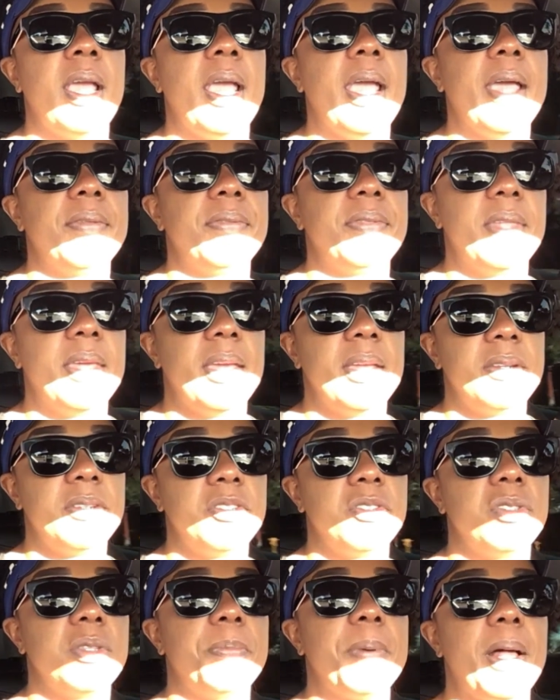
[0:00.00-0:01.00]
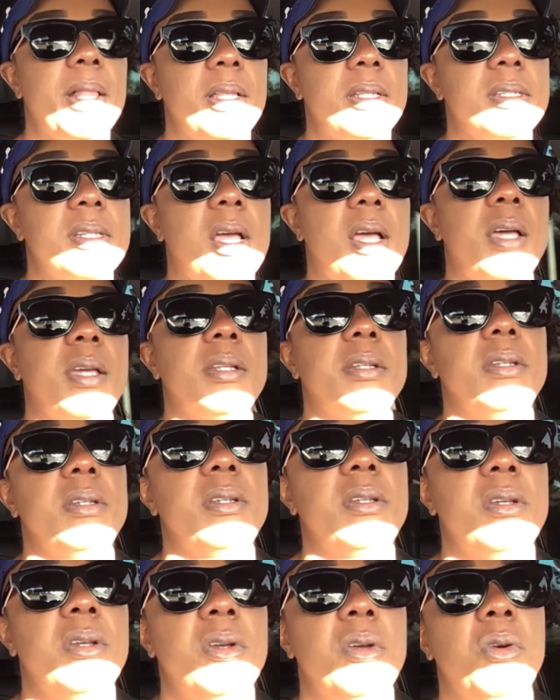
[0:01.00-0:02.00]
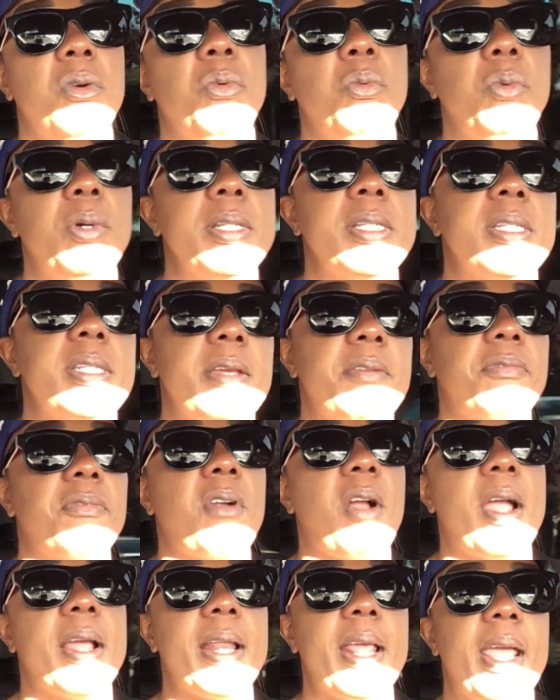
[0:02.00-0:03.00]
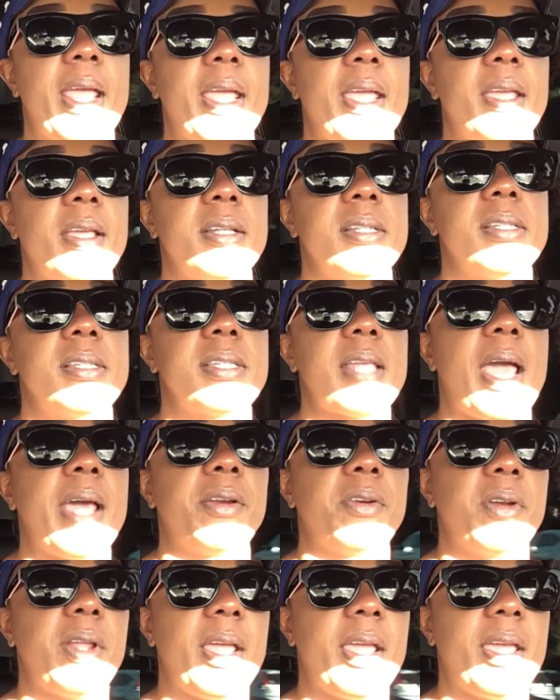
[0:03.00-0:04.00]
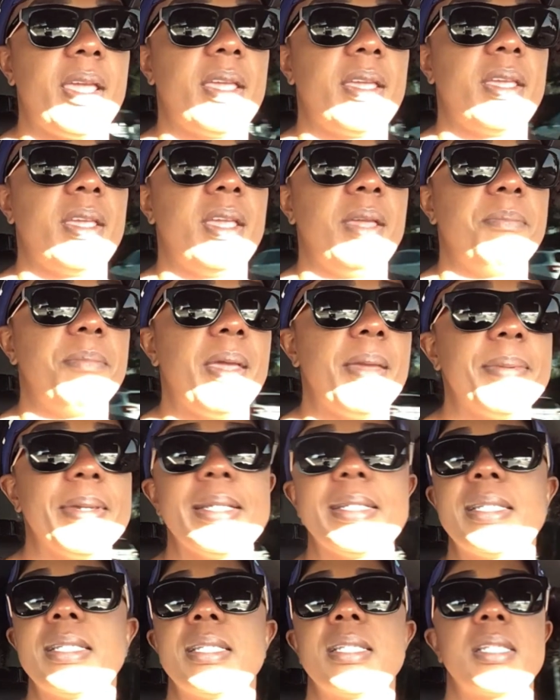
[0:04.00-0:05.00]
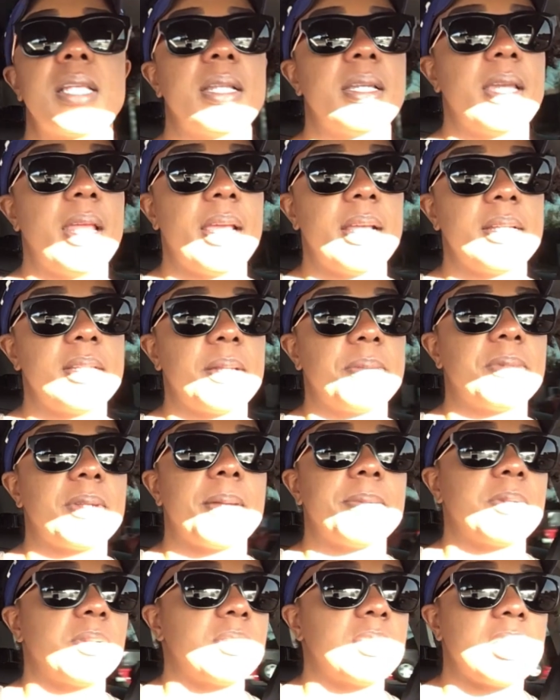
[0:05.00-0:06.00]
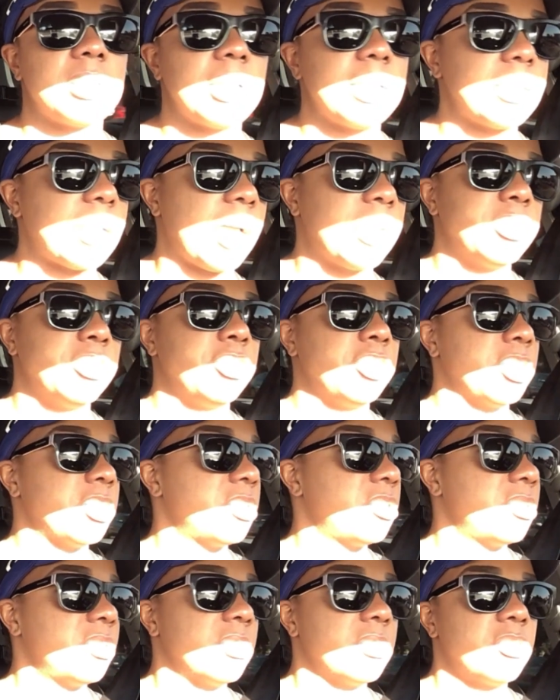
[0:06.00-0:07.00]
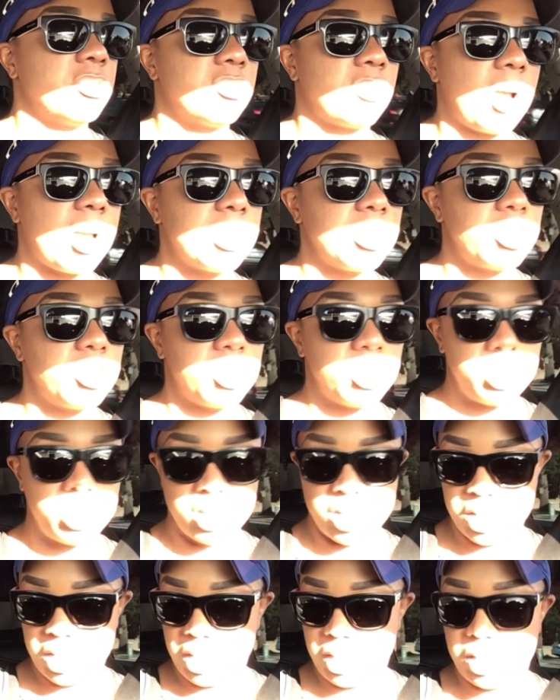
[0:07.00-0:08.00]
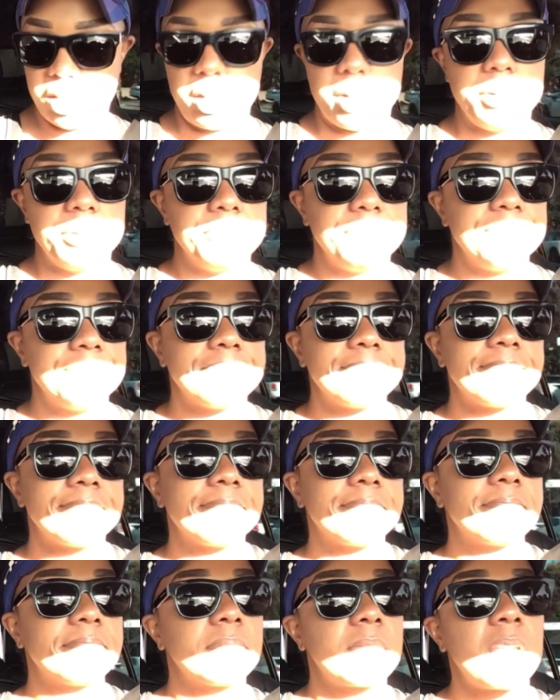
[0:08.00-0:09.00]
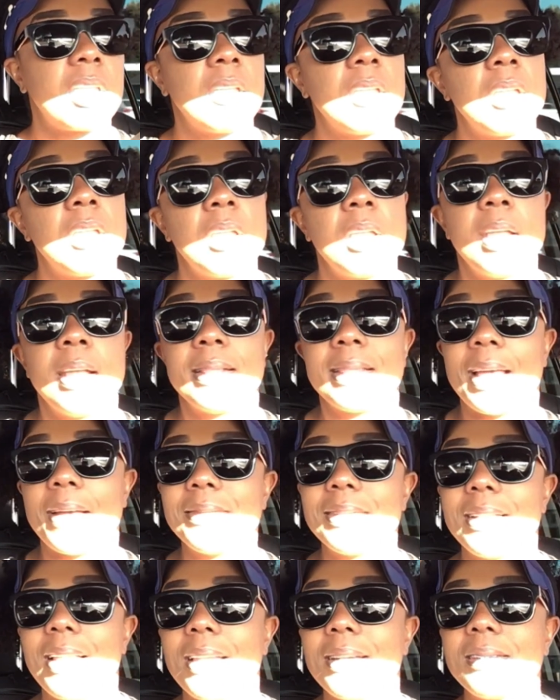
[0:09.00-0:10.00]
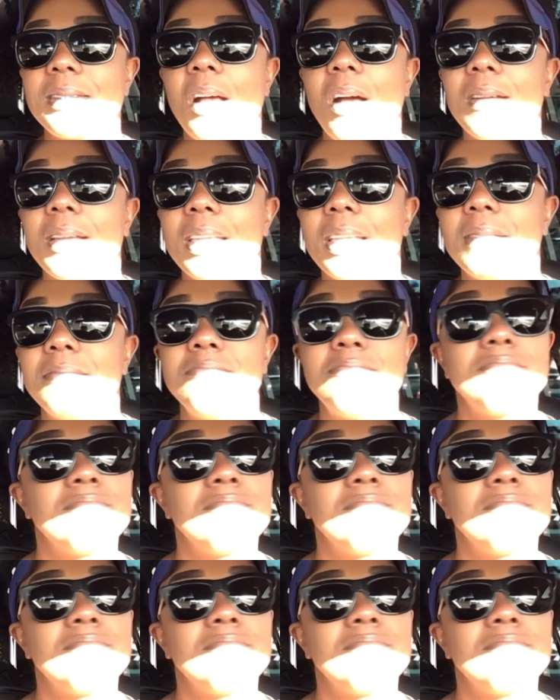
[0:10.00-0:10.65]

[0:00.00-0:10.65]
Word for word: And then do the Peloton Wednesday, Friday, Saturday, and maybe Sunday. Sometimes on Sundays I just stretch. So that was a lot of talking.